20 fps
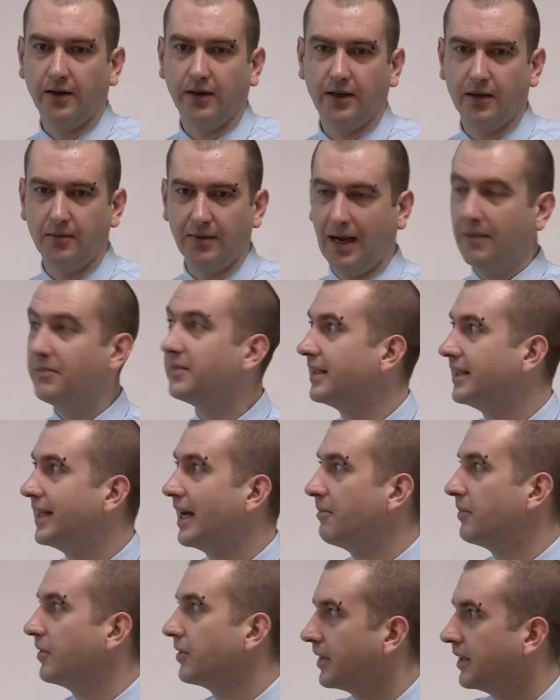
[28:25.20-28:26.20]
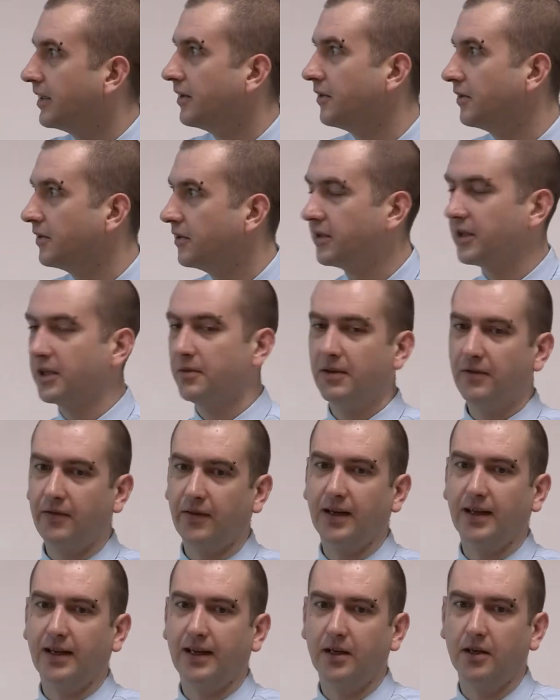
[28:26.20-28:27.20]
either going to be emptying that bucket or you're going to be
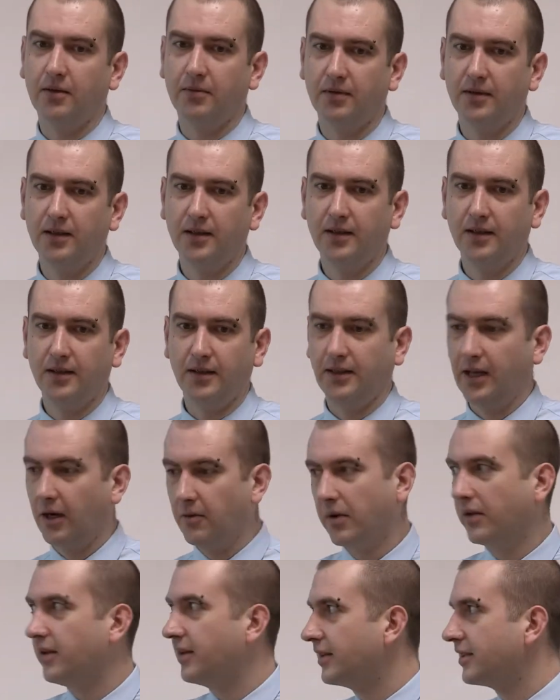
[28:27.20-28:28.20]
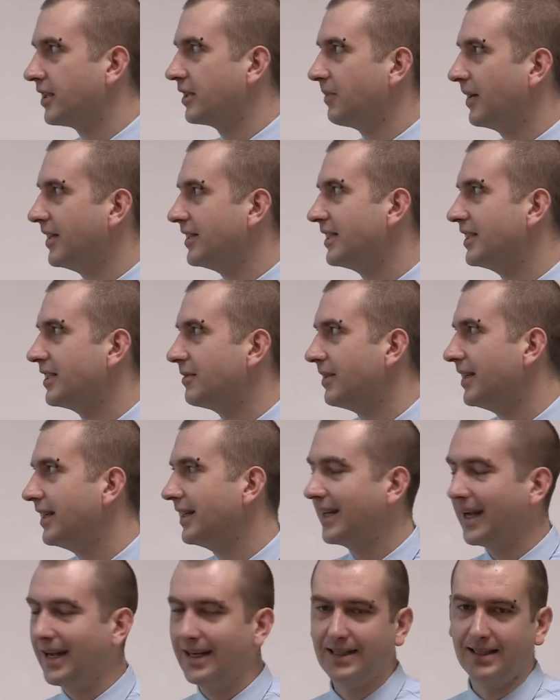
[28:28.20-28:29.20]
filling it up. You don't want the suspension to be
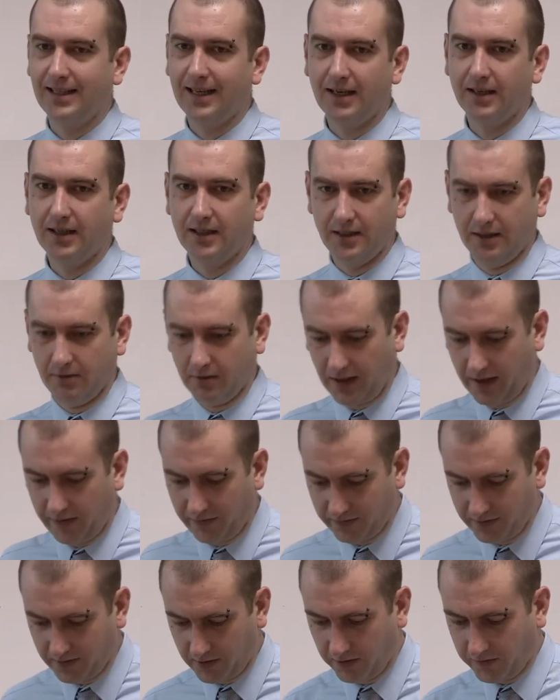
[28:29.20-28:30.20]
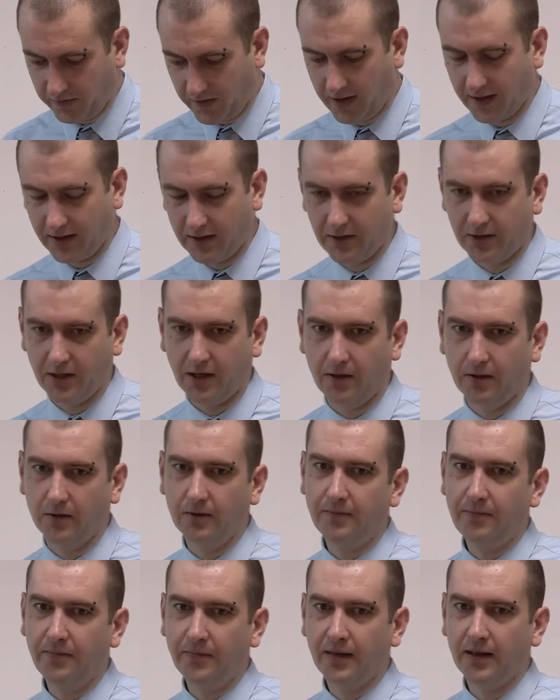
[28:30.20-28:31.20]
engaged then, because you want to have good fine
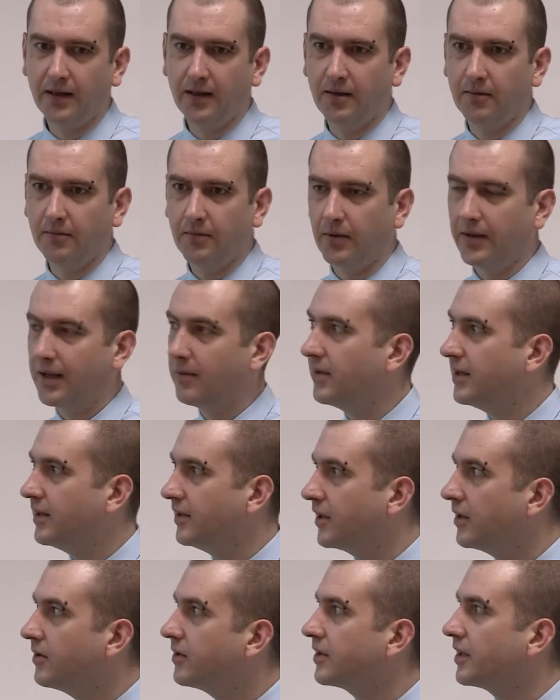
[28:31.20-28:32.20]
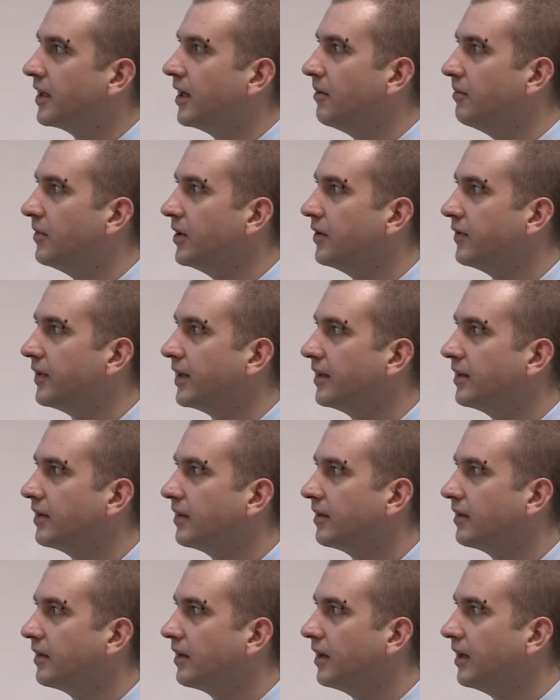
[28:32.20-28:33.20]
control. But then when you do start moving,
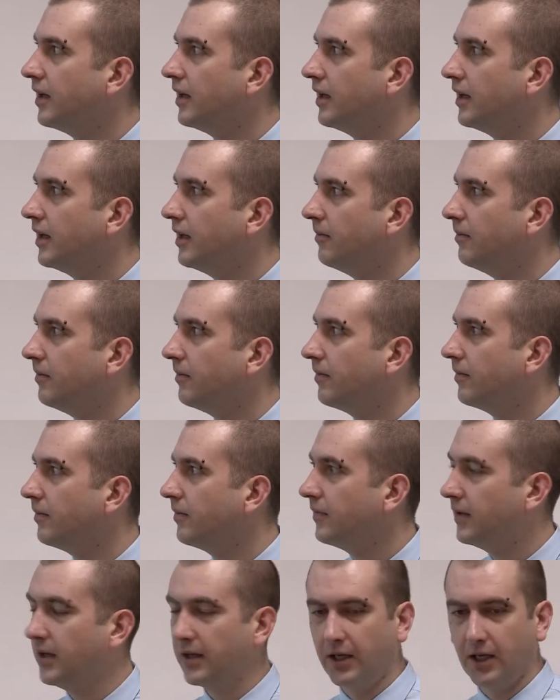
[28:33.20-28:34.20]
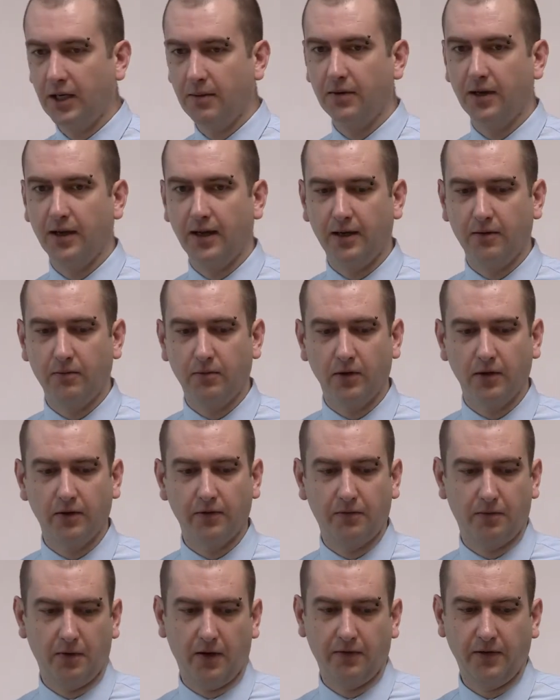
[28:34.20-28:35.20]
the accumulator will
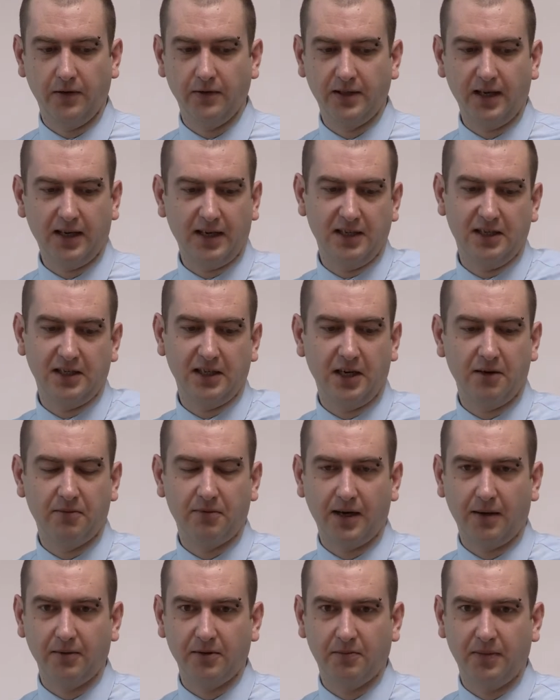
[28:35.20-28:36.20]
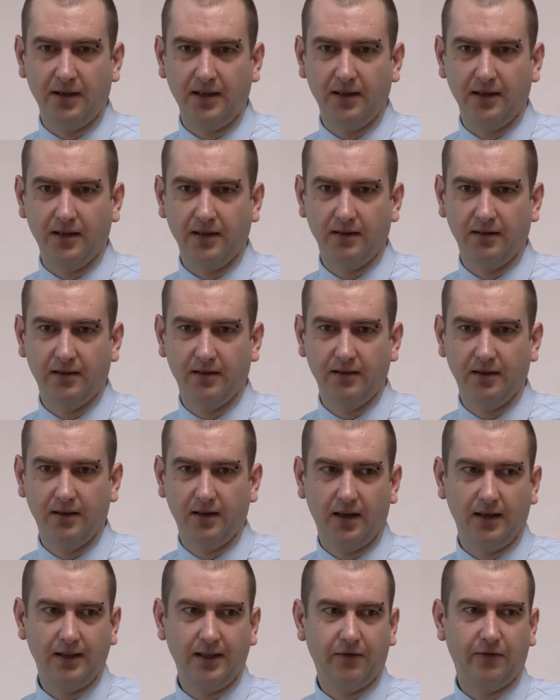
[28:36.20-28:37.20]
have a few seconds ago perhaps been at
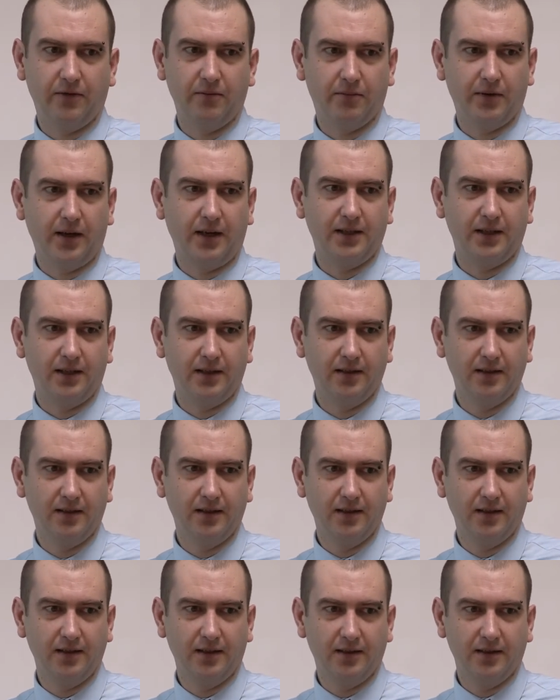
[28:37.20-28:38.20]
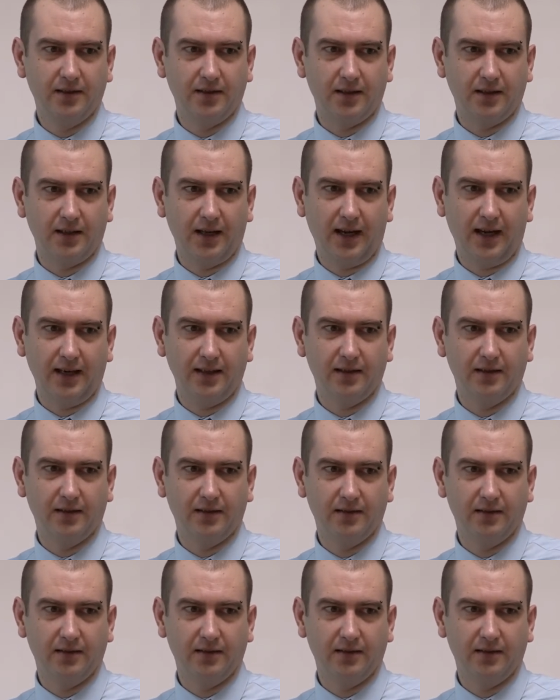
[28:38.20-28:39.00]
a different pressure to the head